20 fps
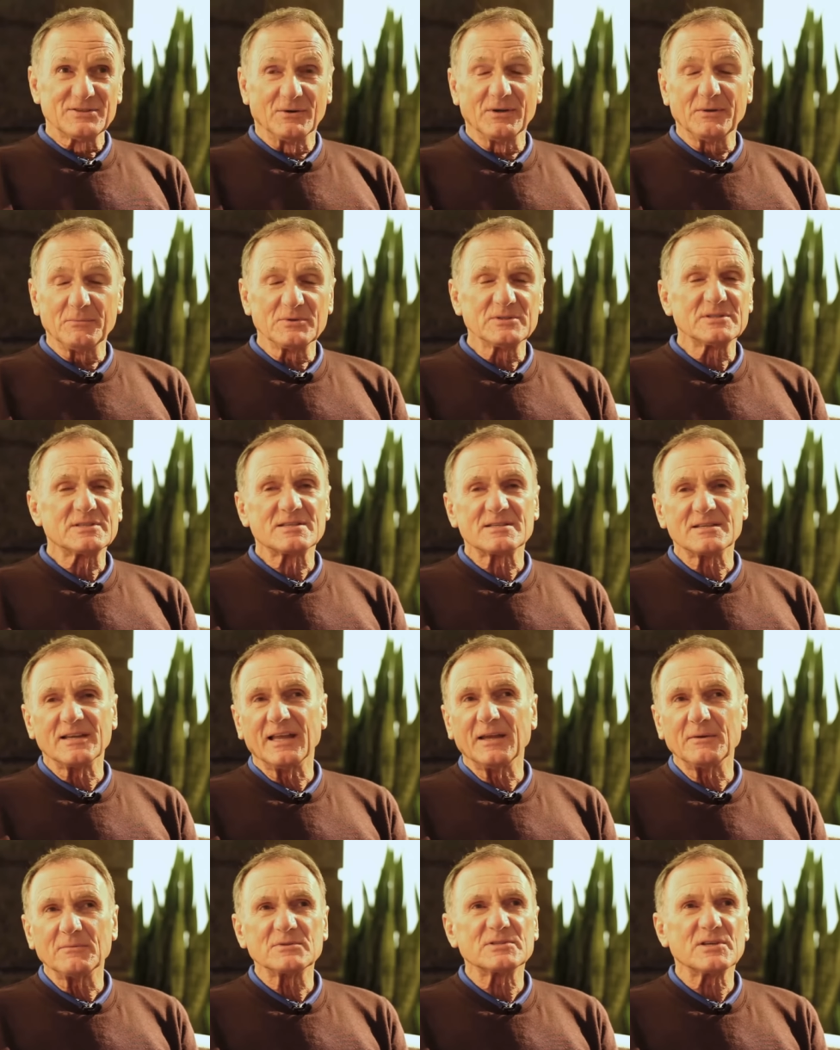So it was
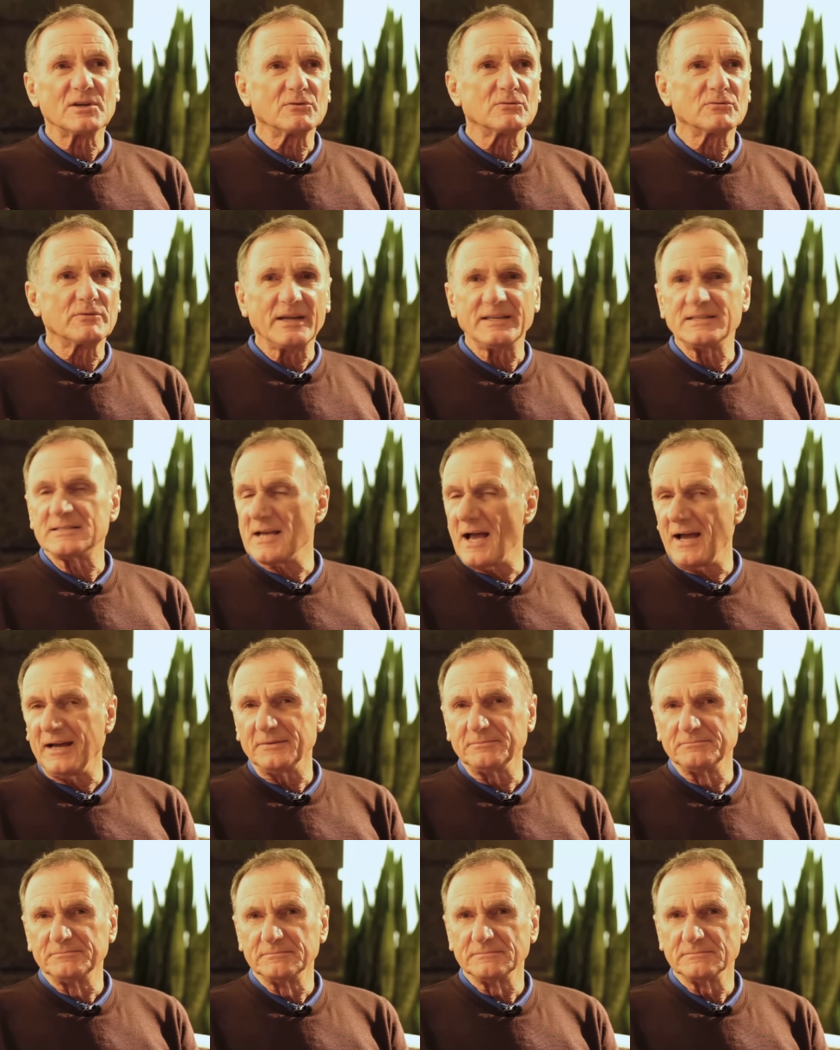a great
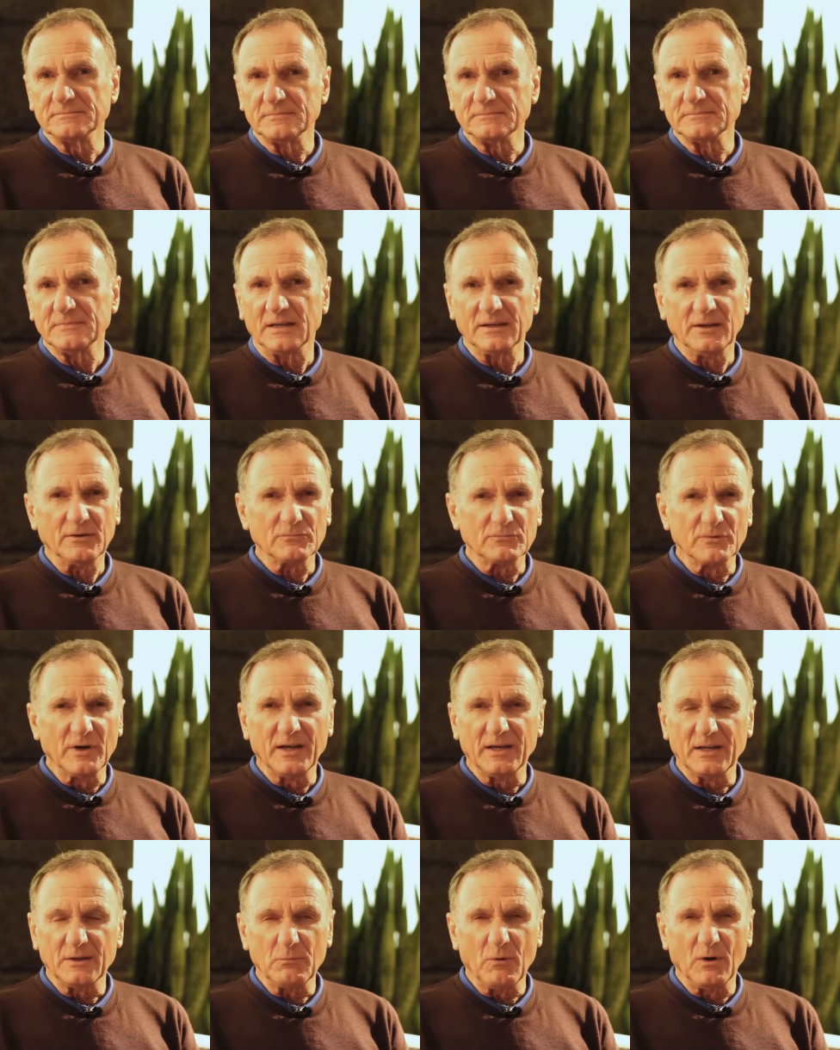time. And it
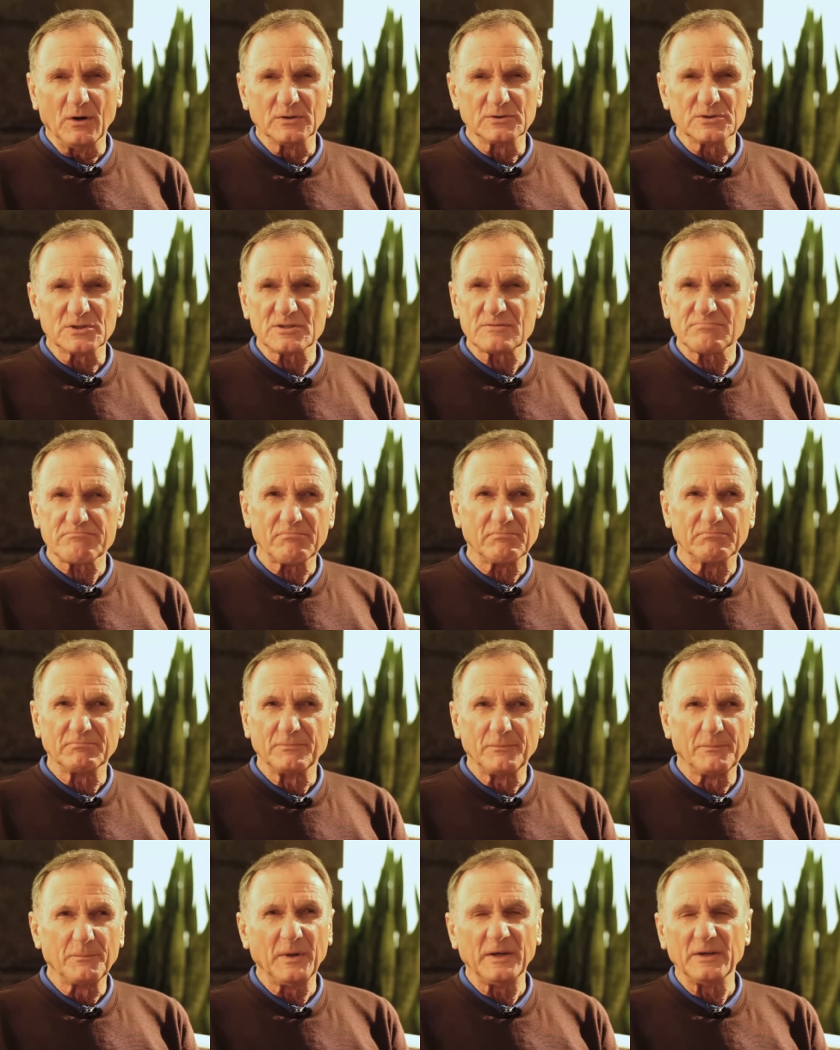really was.
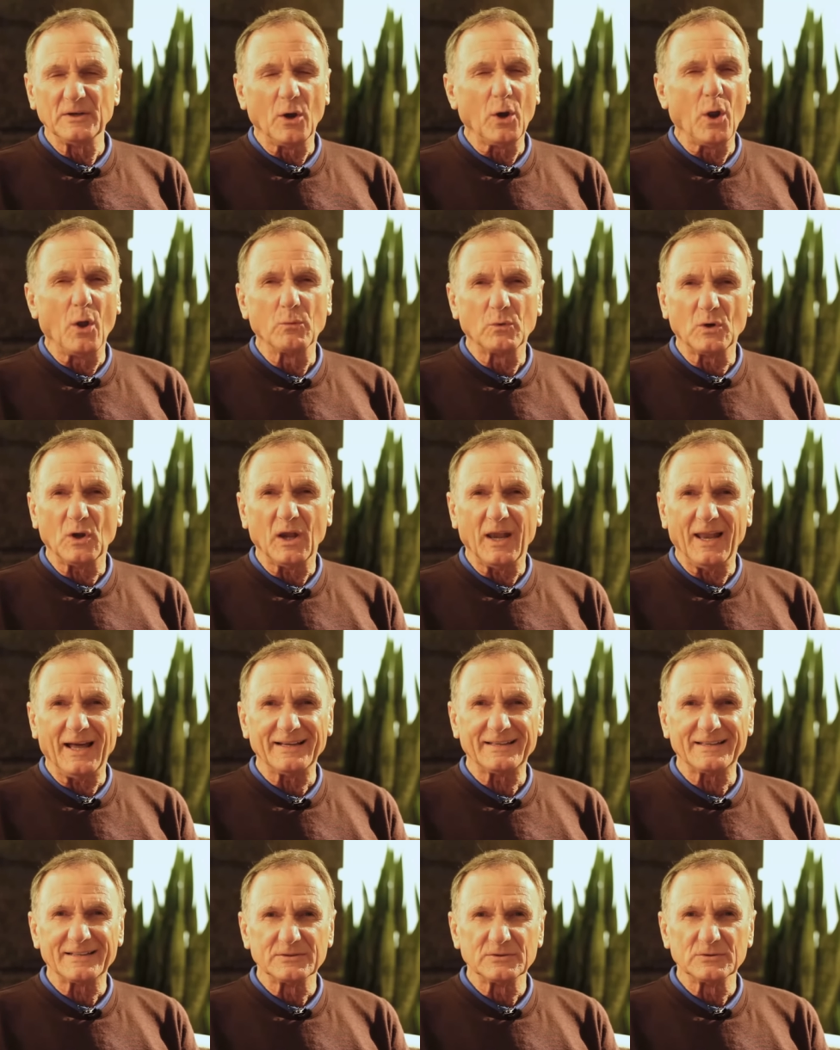Being a local
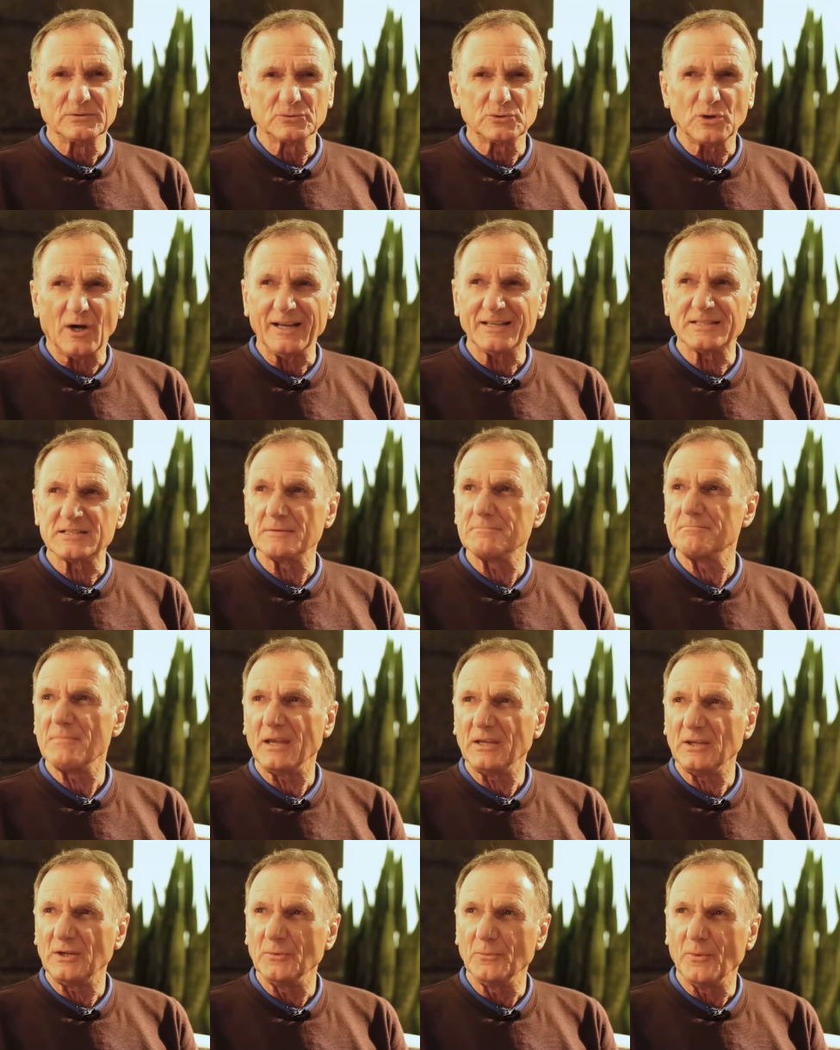lad, trying to
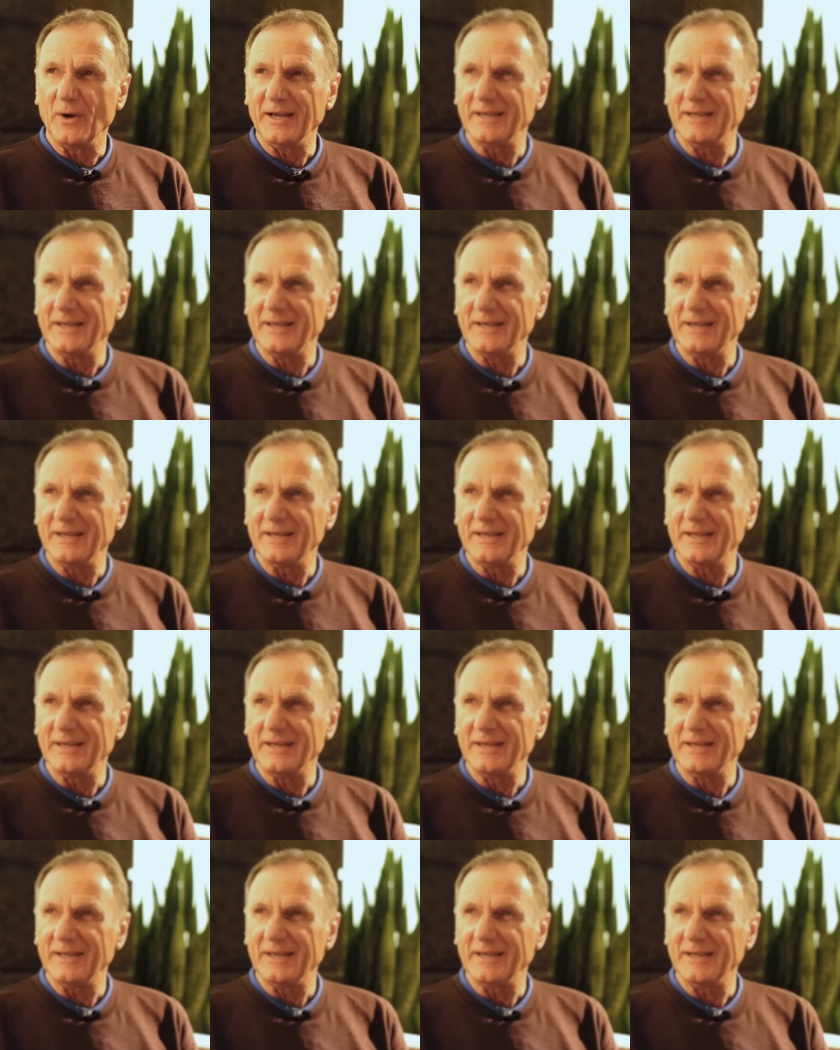make your